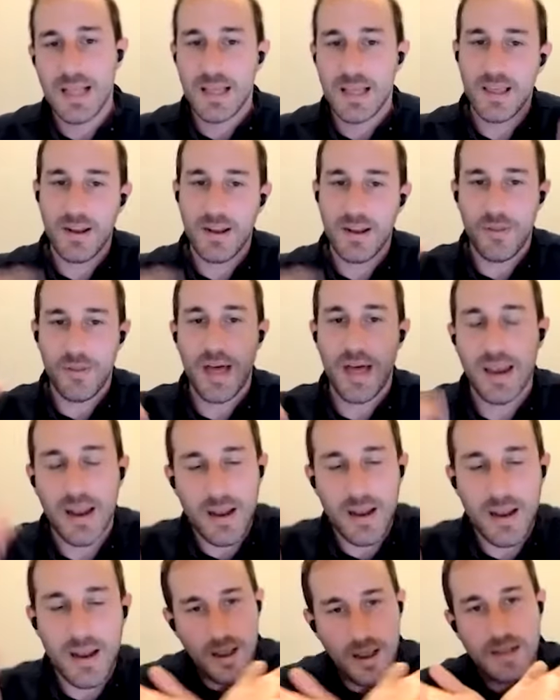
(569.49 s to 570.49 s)
you know,
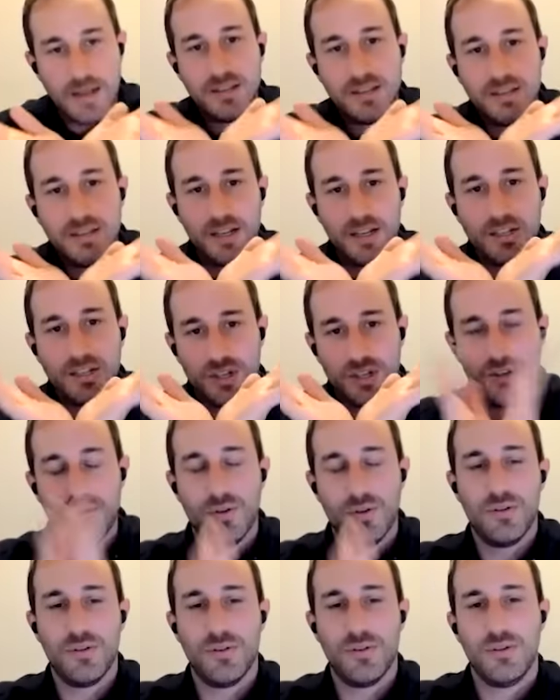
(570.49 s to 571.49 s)
that
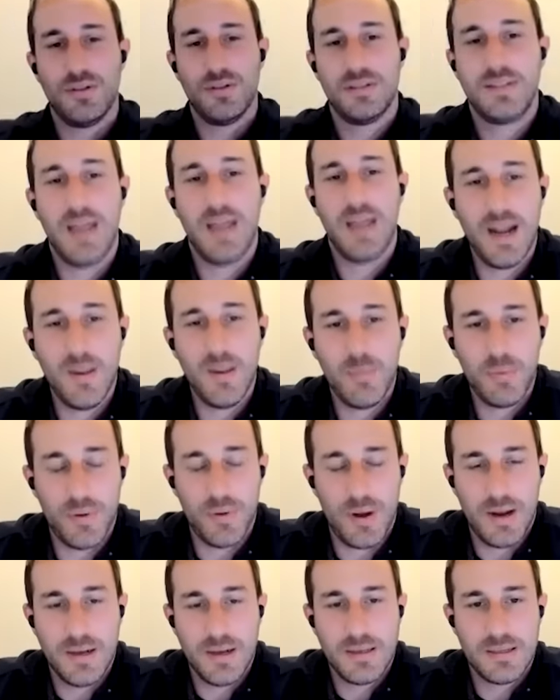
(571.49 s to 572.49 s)
additional data
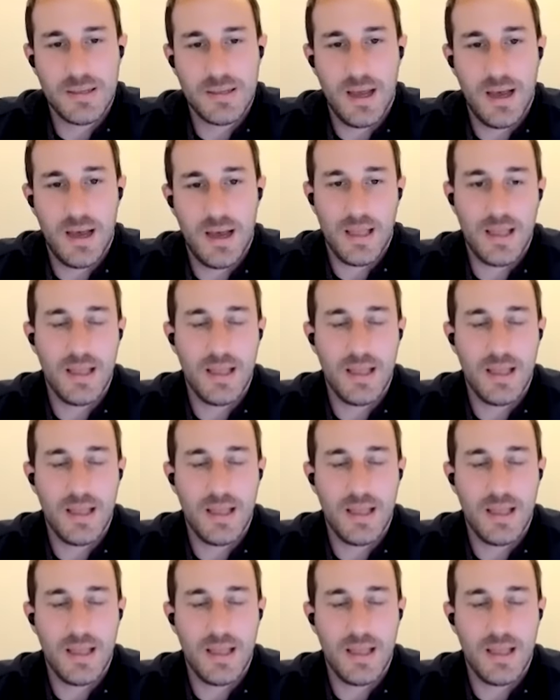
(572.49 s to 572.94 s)
point uh,